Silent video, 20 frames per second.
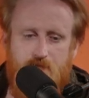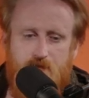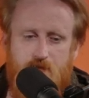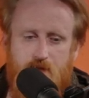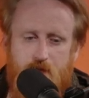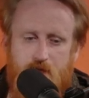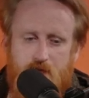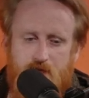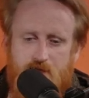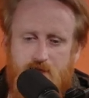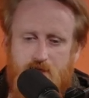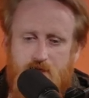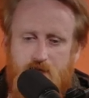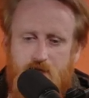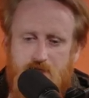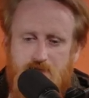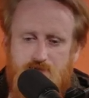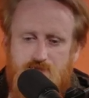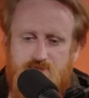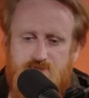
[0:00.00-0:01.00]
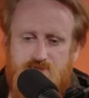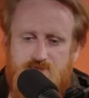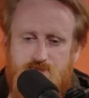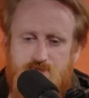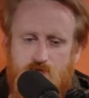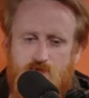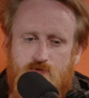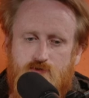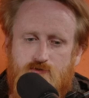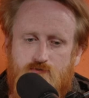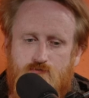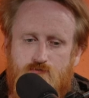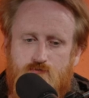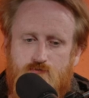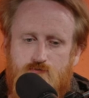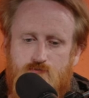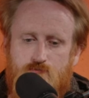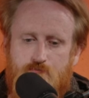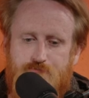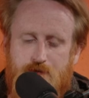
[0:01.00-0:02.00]
and i started
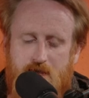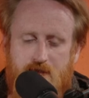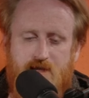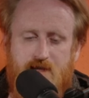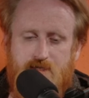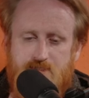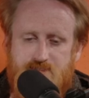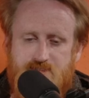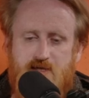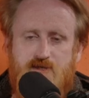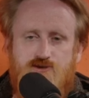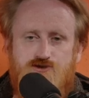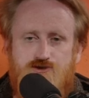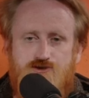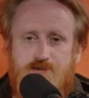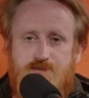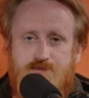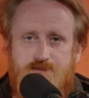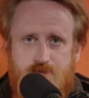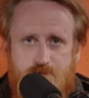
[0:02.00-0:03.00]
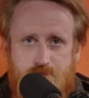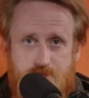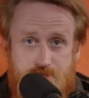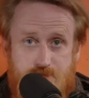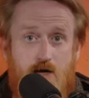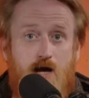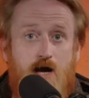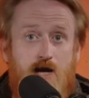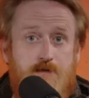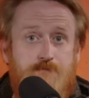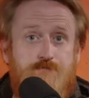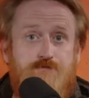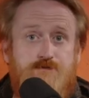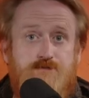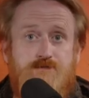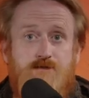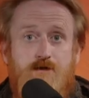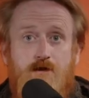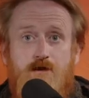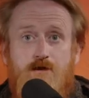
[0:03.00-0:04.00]
paying attention to the
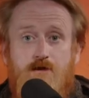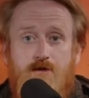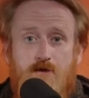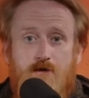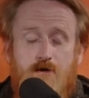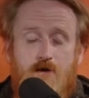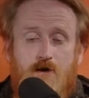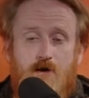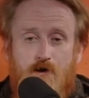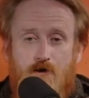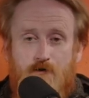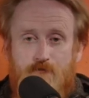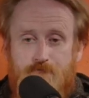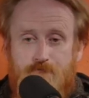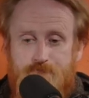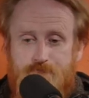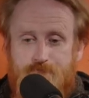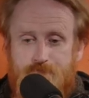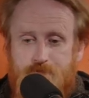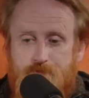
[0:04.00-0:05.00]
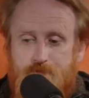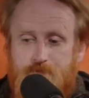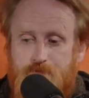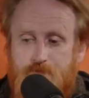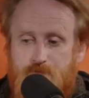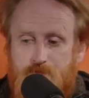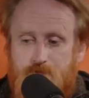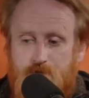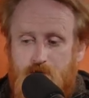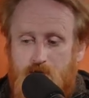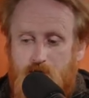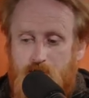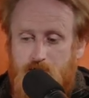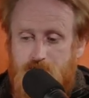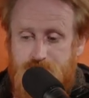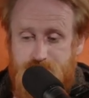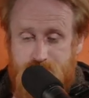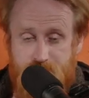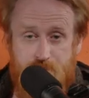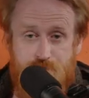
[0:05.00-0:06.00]
types of uh,
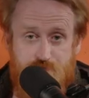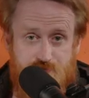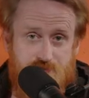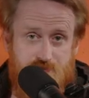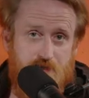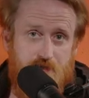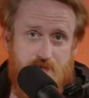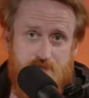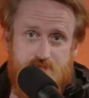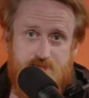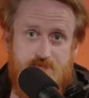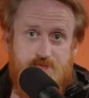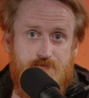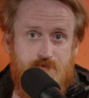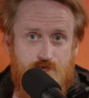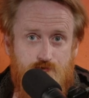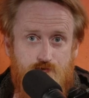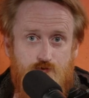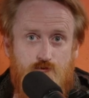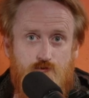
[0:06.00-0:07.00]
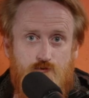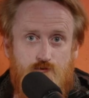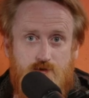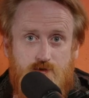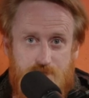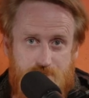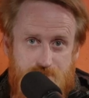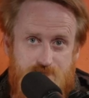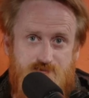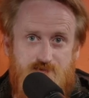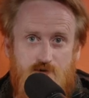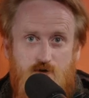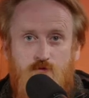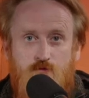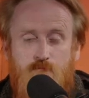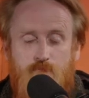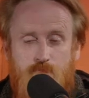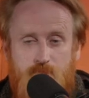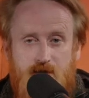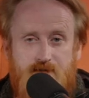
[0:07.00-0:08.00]
dipshits who
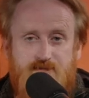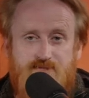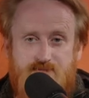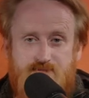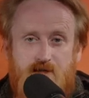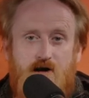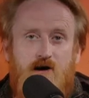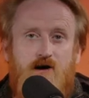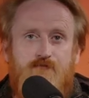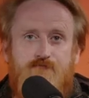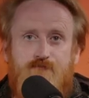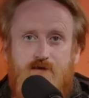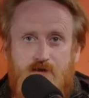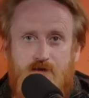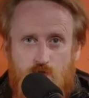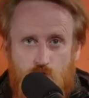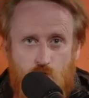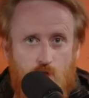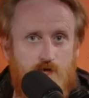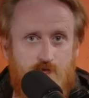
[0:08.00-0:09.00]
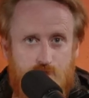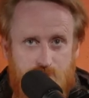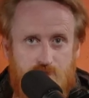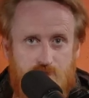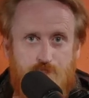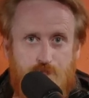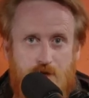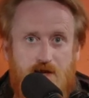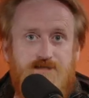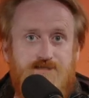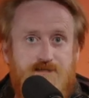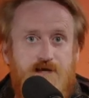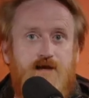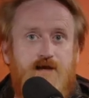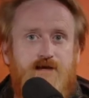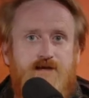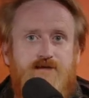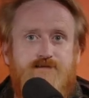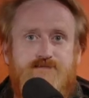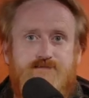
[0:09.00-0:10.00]
consume my stuff and are willing to pay
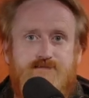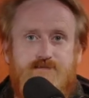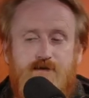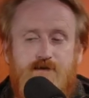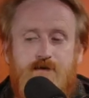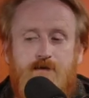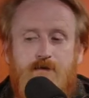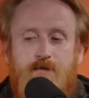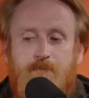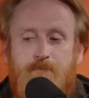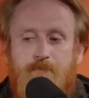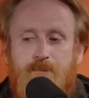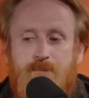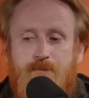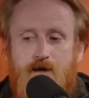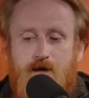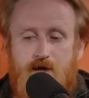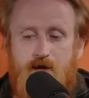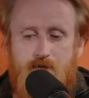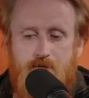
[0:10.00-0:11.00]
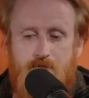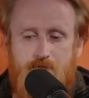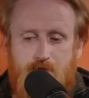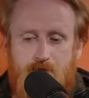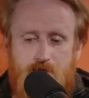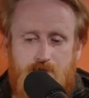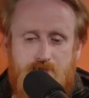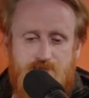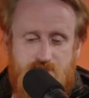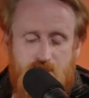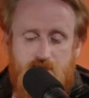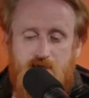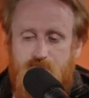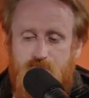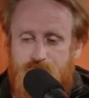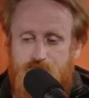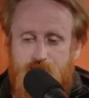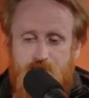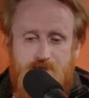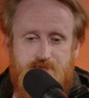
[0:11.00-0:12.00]
tickets, uh,
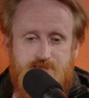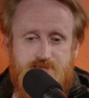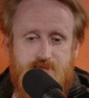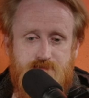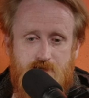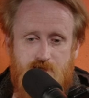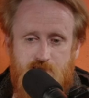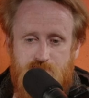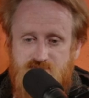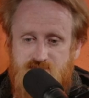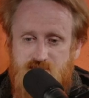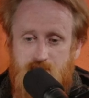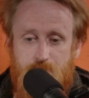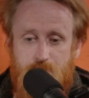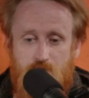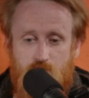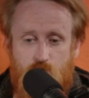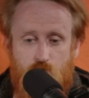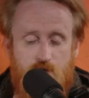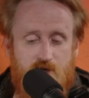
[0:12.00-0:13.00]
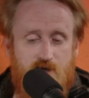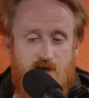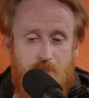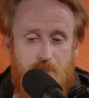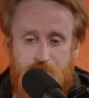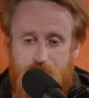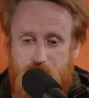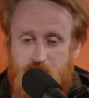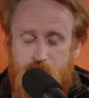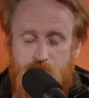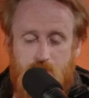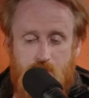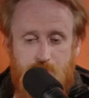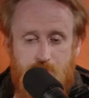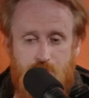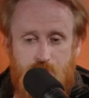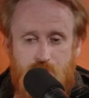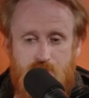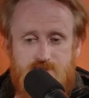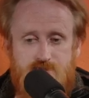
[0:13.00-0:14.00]
ticket fees to come see me or what, and buy my
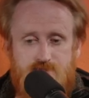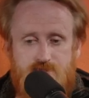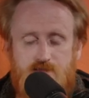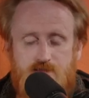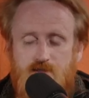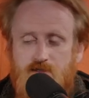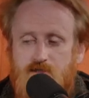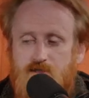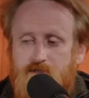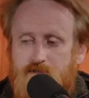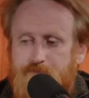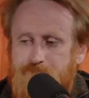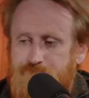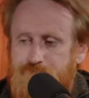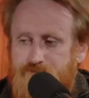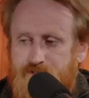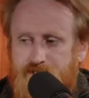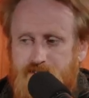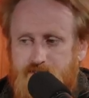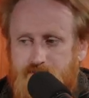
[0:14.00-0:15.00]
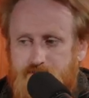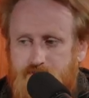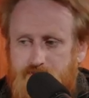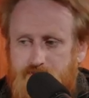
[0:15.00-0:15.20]
books. Like,